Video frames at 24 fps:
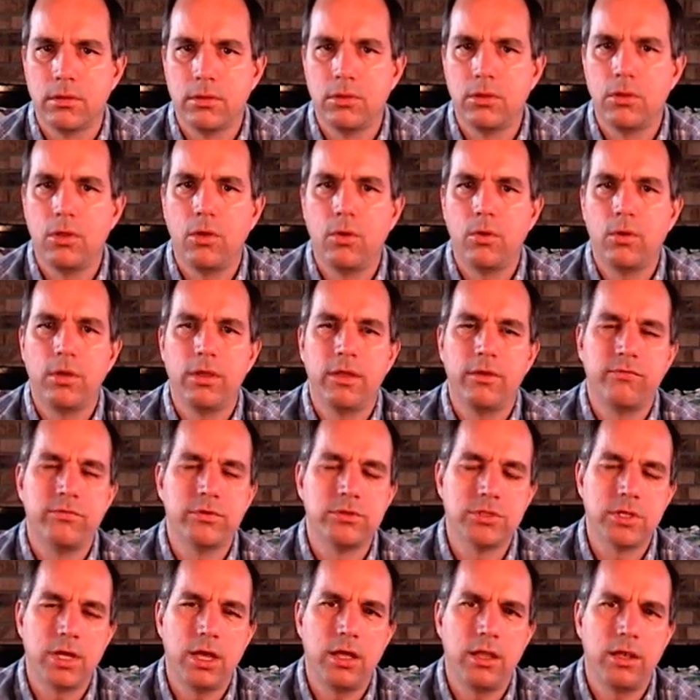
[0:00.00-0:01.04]
know if a
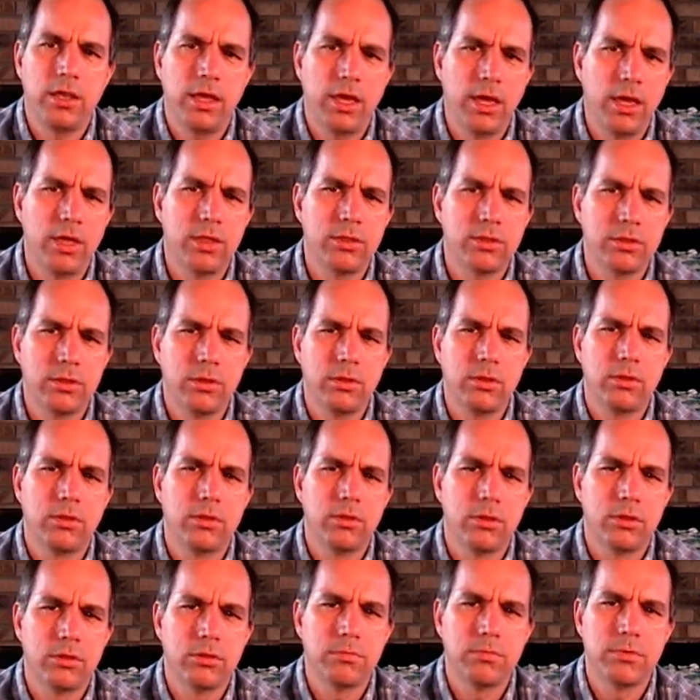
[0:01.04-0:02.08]
child has a
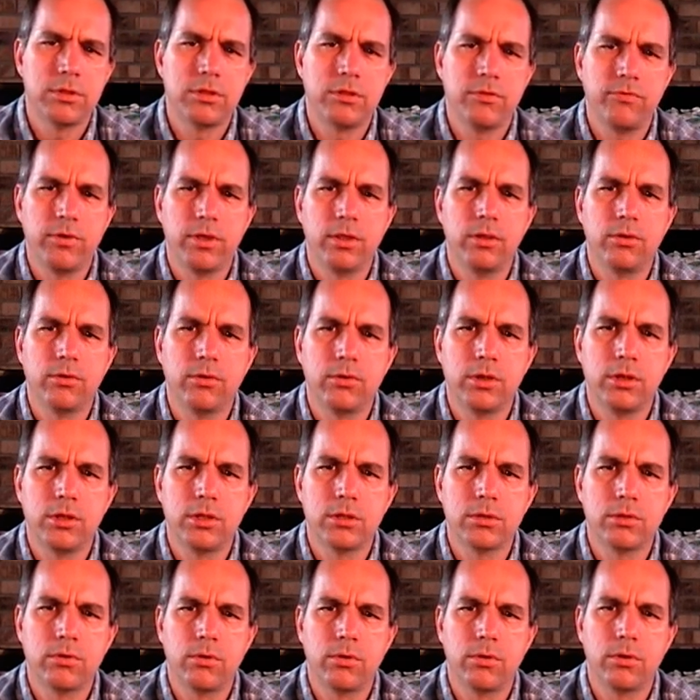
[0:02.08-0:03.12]
specific learning
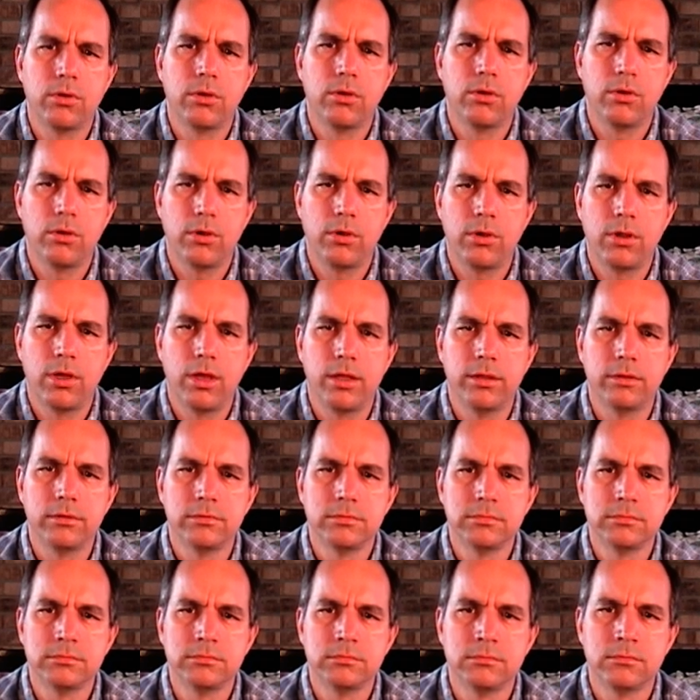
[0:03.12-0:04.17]
disorder or not.
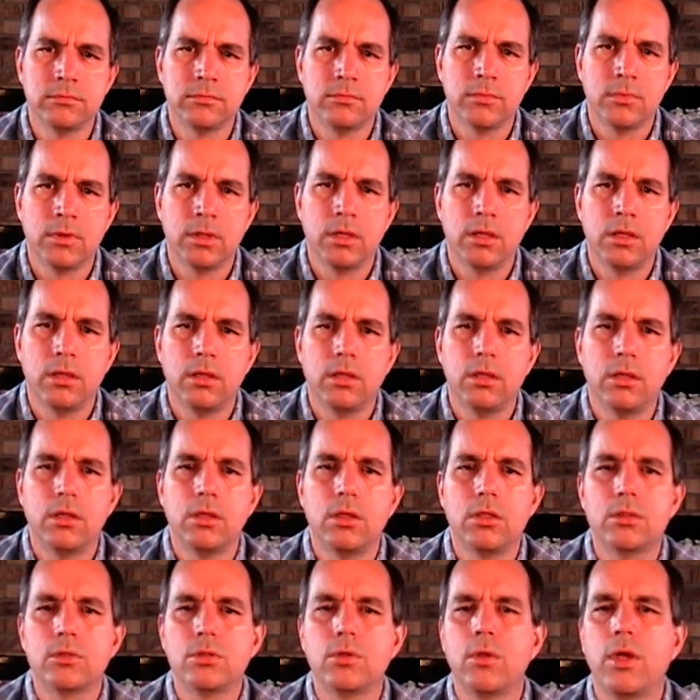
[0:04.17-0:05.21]

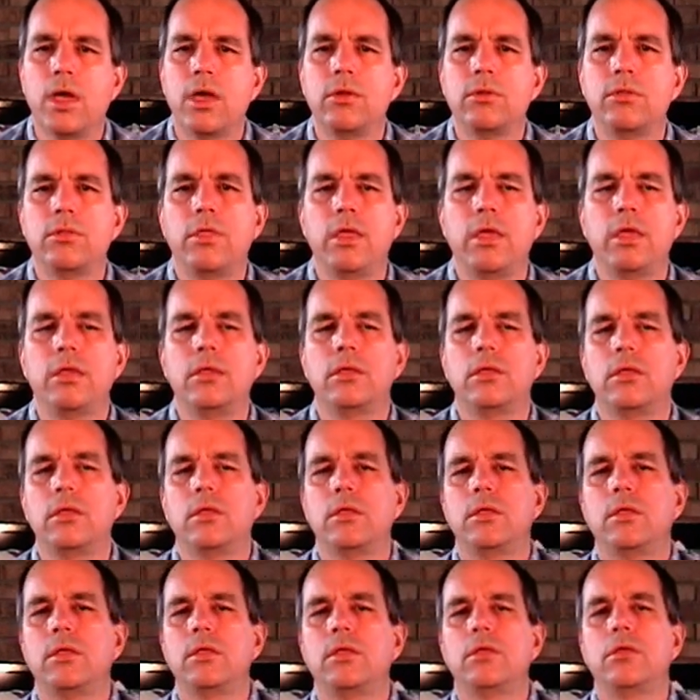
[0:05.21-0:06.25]
So how do they
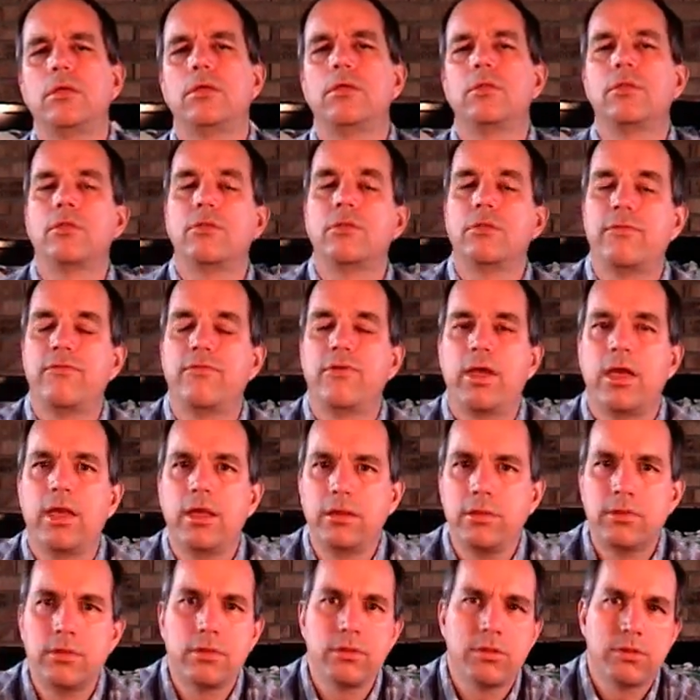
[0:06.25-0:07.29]

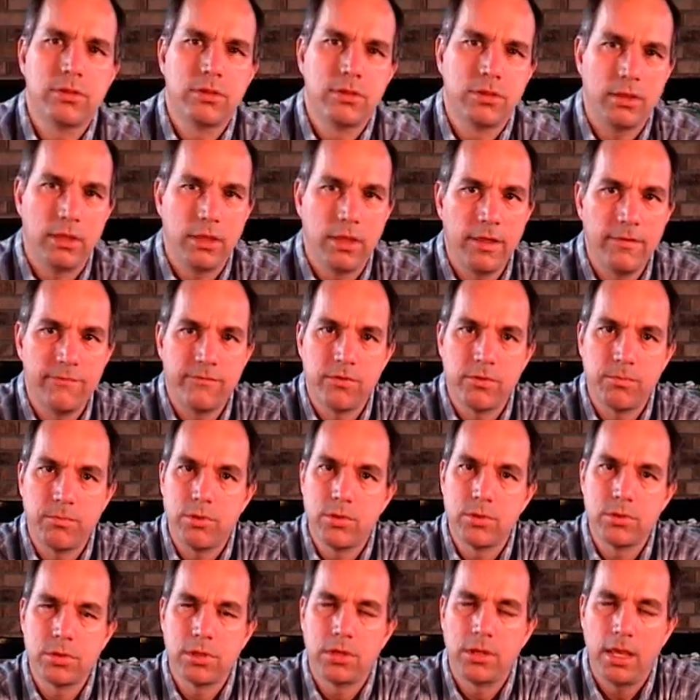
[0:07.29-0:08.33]
find if a
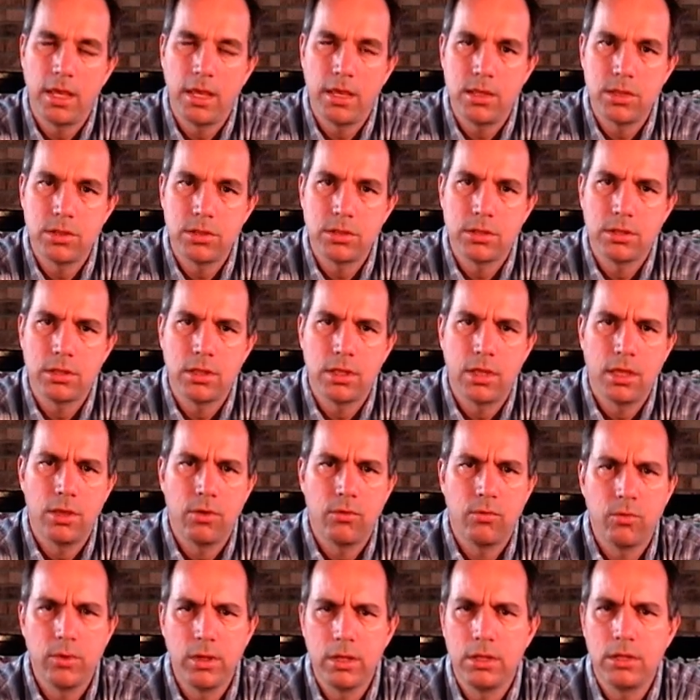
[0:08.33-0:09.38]
person has a
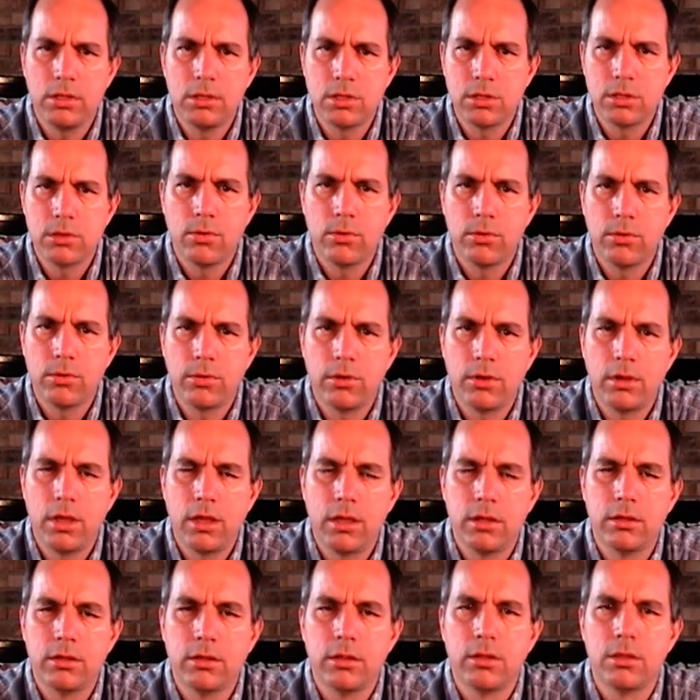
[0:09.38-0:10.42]
reading disorder or
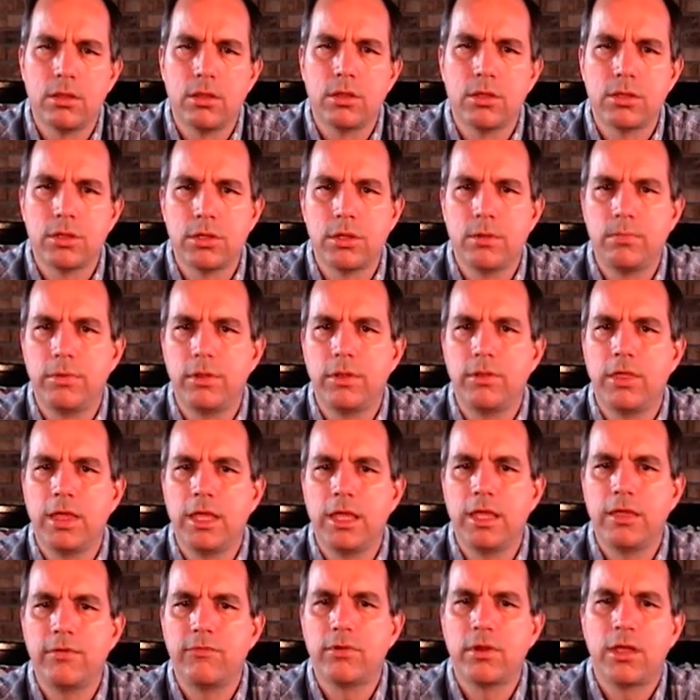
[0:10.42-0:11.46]
not? Simply they
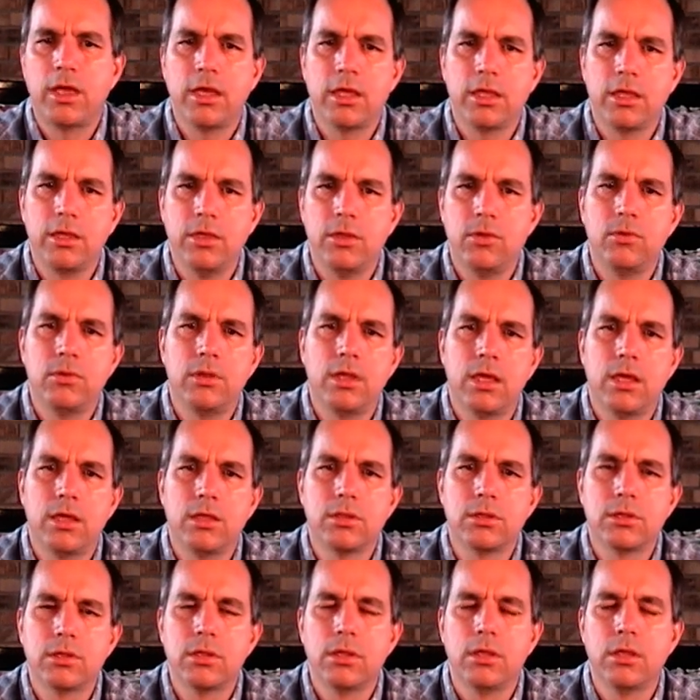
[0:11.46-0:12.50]
give an IQ
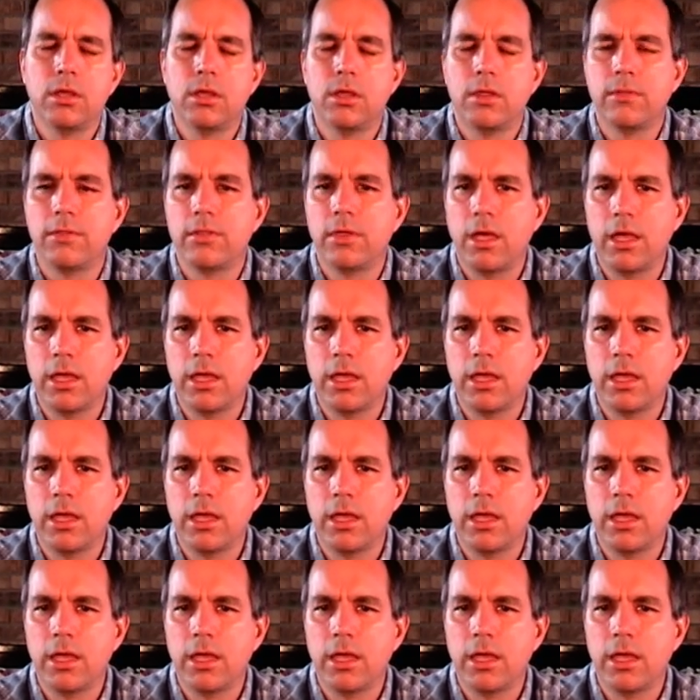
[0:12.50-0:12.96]
test. The